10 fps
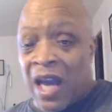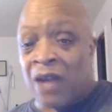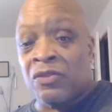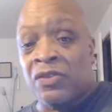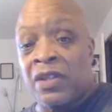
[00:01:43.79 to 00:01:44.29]
I
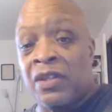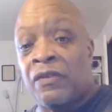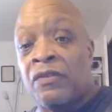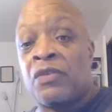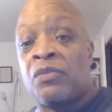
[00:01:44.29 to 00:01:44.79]
don't see a
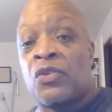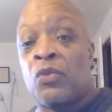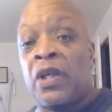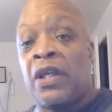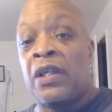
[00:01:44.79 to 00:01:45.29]
difference
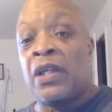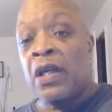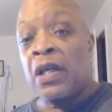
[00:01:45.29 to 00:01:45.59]
between